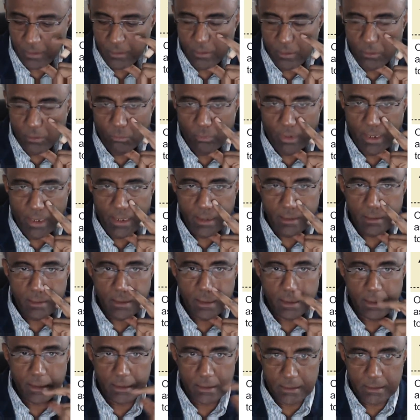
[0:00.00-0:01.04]

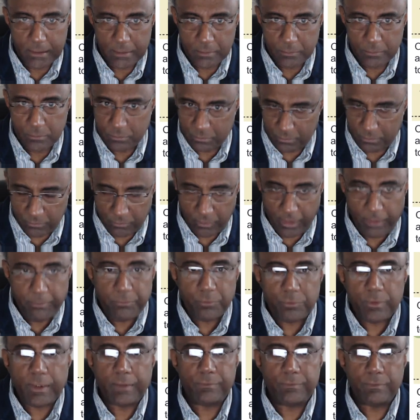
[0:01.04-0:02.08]
Well,
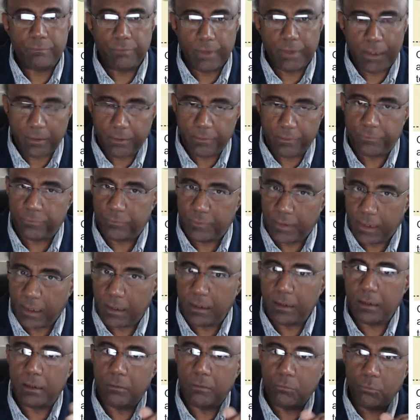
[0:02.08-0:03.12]
remdesivir is
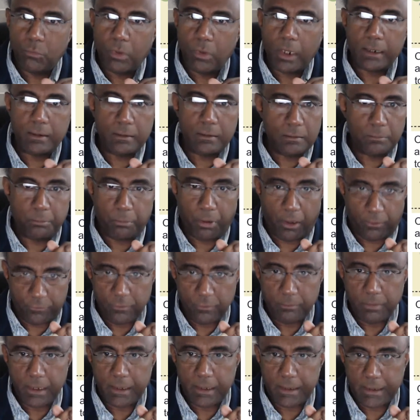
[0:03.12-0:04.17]
still one
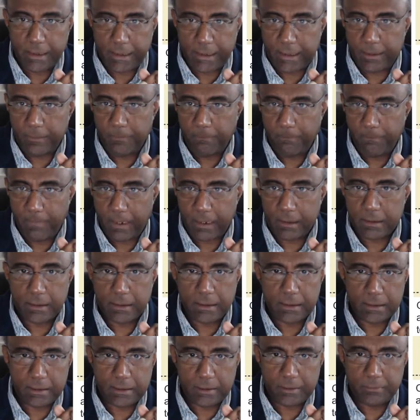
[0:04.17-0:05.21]
possibility,
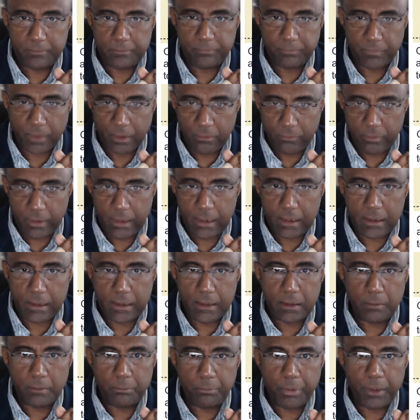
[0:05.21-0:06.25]
but
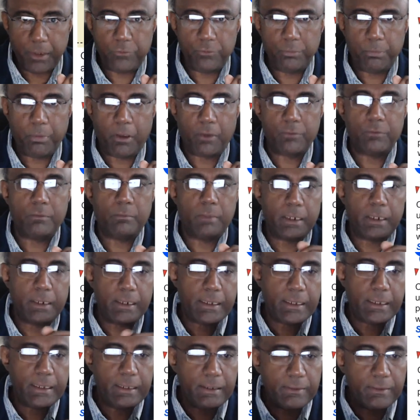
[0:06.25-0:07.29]
really the best
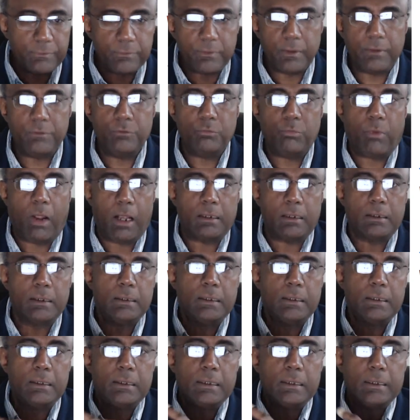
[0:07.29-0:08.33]
possibility is this one.
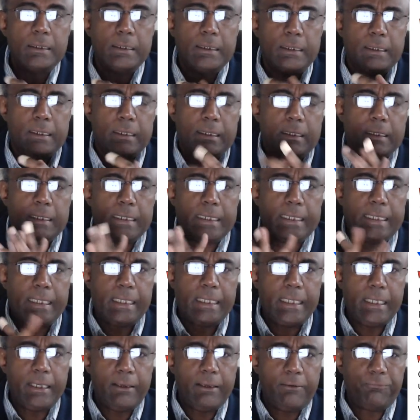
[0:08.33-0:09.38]

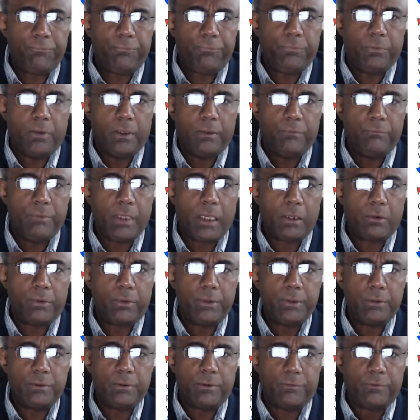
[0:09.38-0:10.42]
If we are
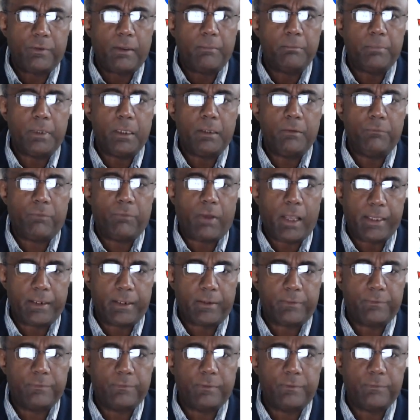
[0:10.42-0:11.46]
going to assemble
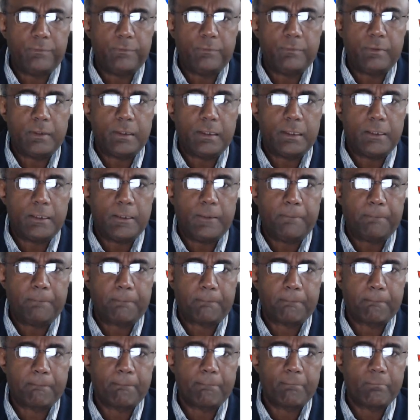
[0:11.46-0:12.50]
viruses,
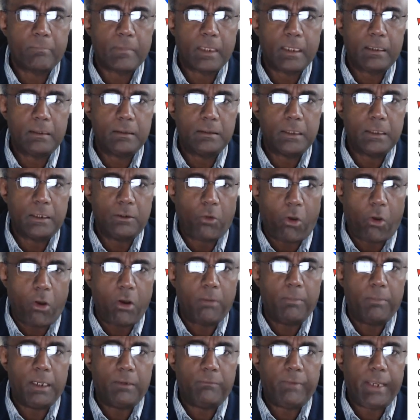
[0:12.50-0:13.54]
the
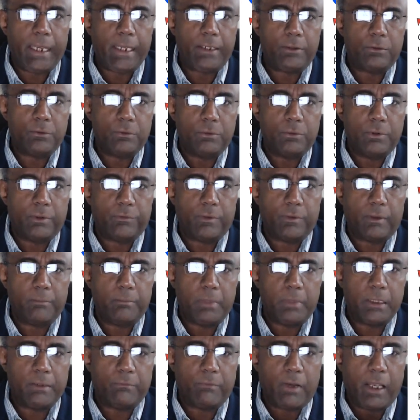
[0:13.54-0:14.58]
normal way to
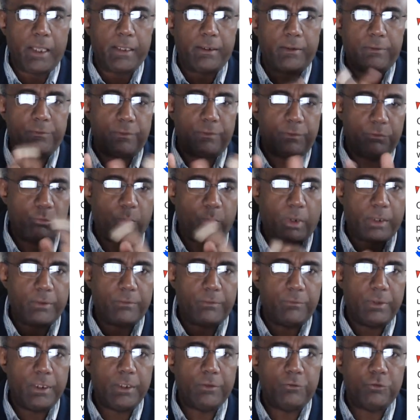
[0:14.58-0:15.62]
assemble the virus is what
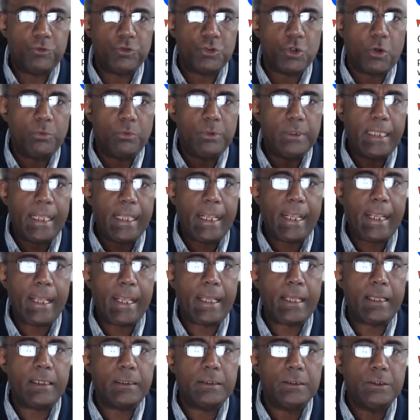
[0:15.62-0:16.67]
is shown
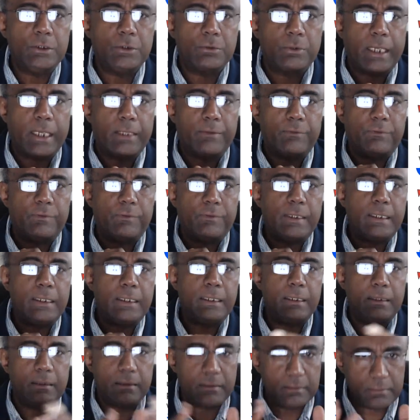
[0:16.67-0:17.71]
there. You can
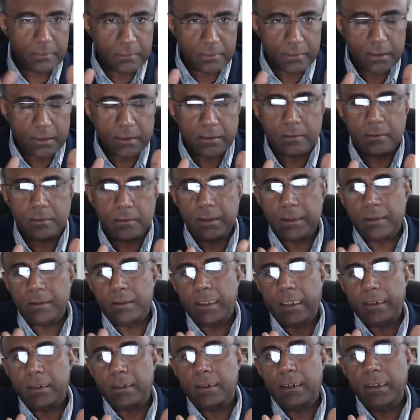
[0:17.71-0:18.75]
see in
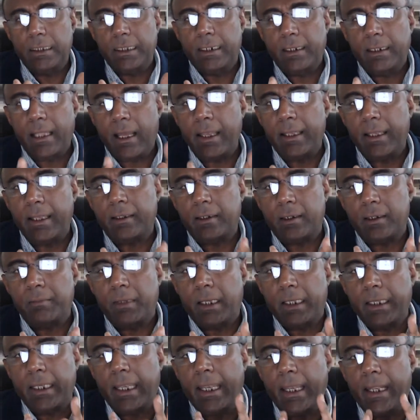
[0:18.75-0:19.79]
that earlier diagram,
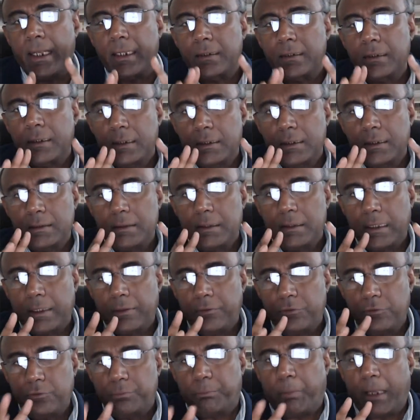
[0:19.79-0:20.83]
I had the
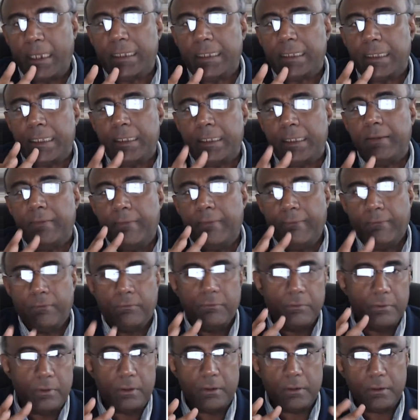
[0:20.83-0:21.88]
spiky
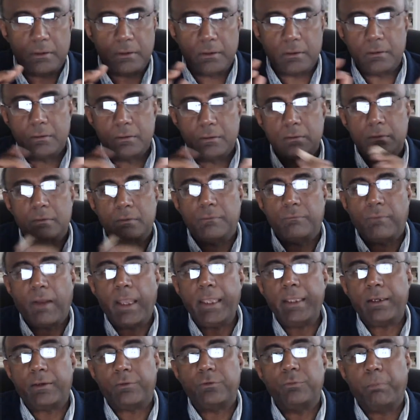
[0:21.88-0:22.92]

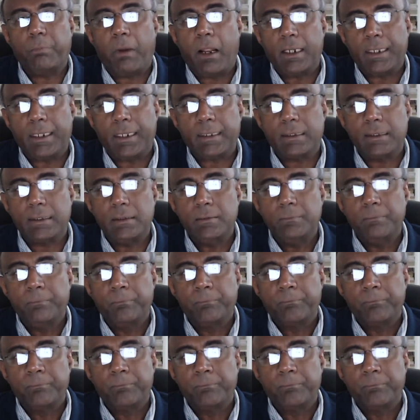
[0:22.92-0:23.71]
virus particle,